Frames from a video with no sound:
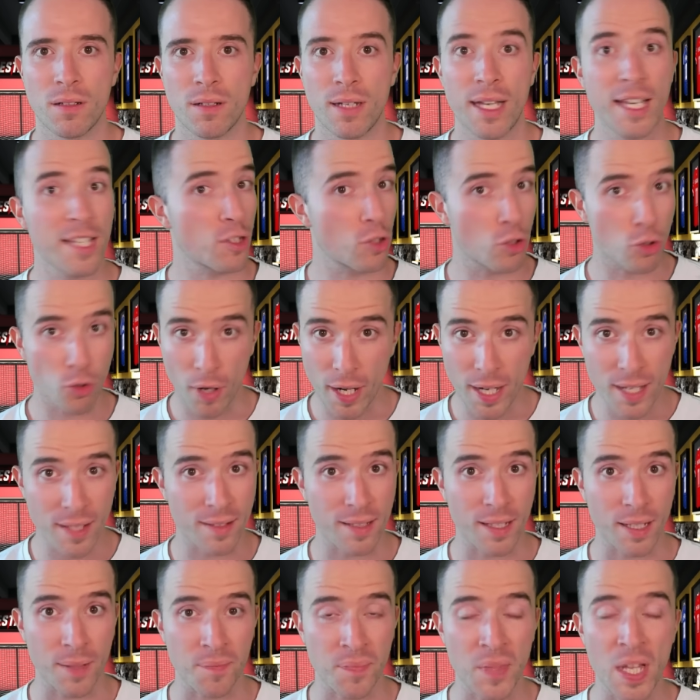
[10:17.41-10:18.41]
It's
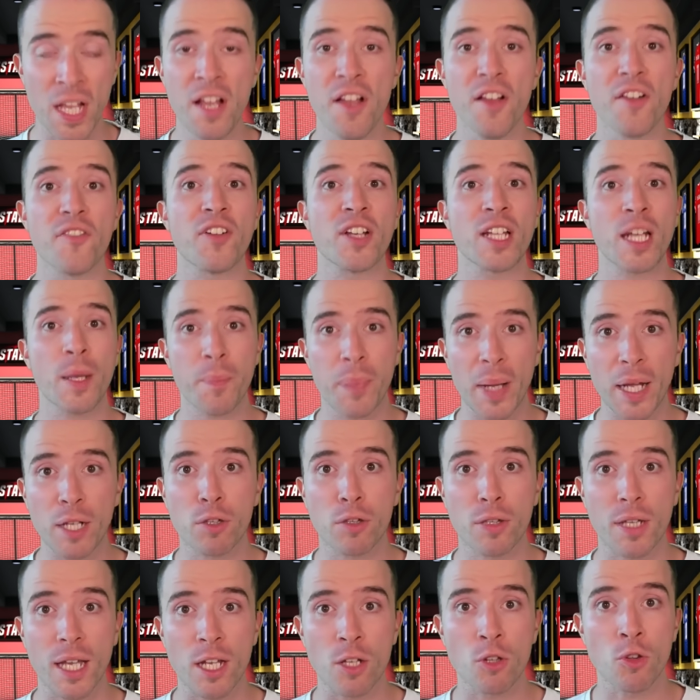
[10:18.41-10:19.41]
crazy.
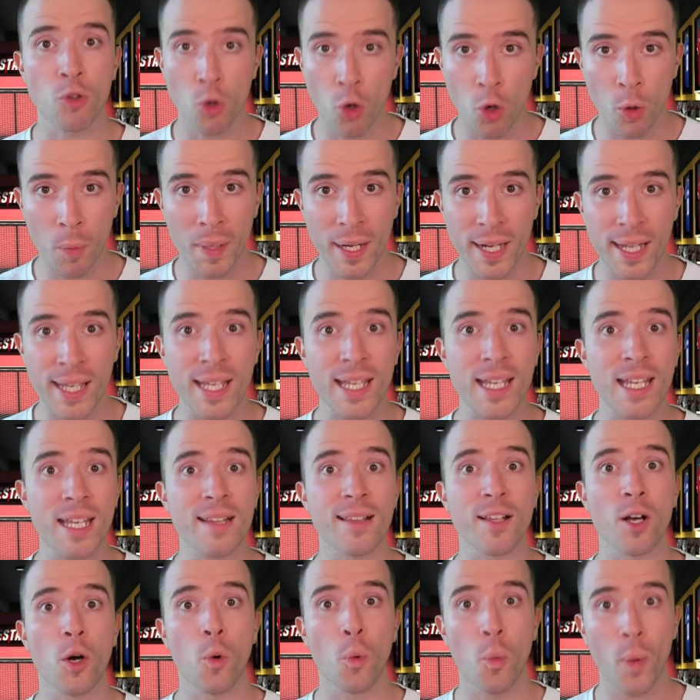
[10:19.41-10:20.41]
Fenerbahce normally
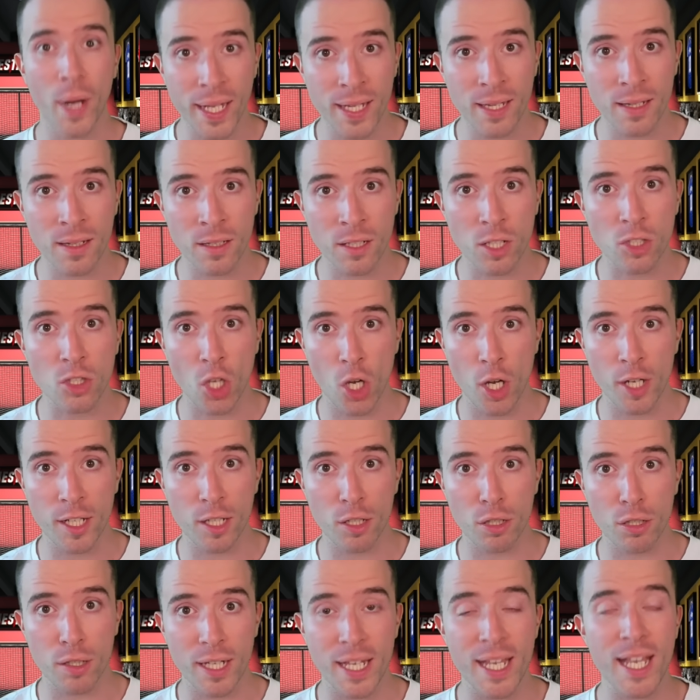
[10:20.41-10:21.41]
either win the
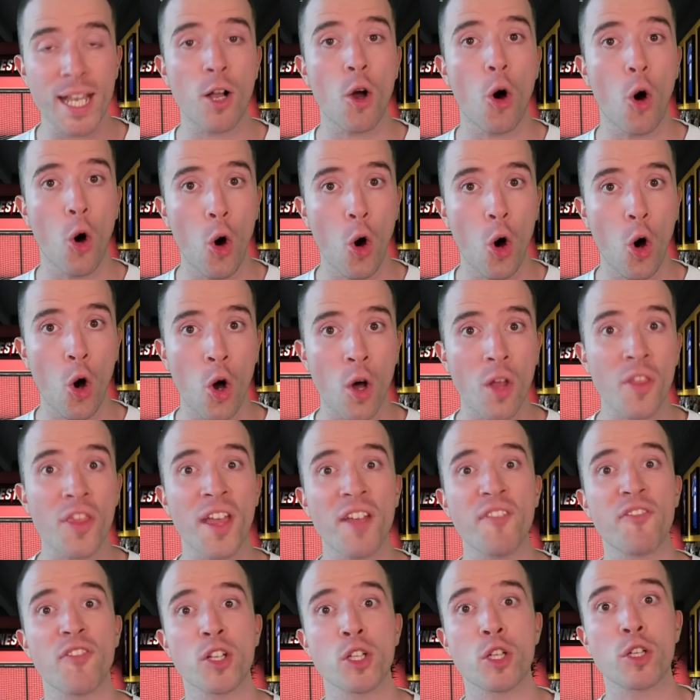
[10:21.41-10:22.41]
Turkish League or they
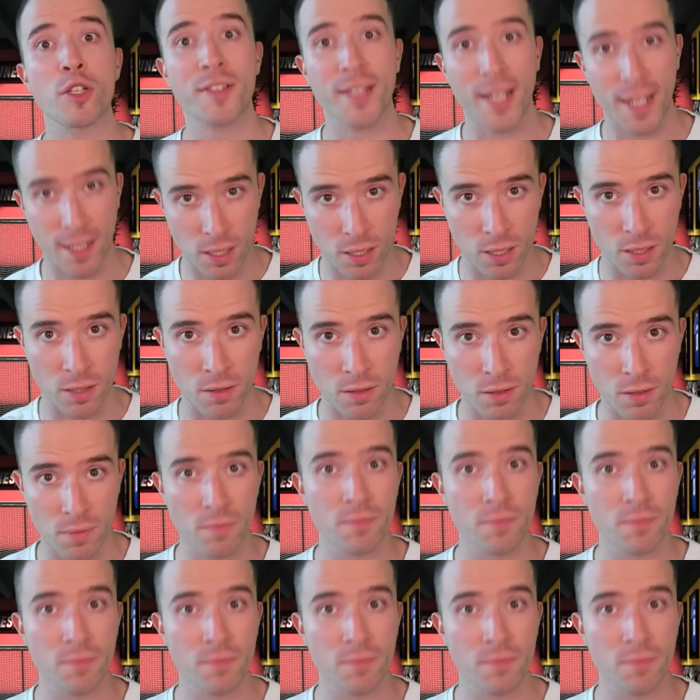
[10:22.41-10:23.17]
finish second.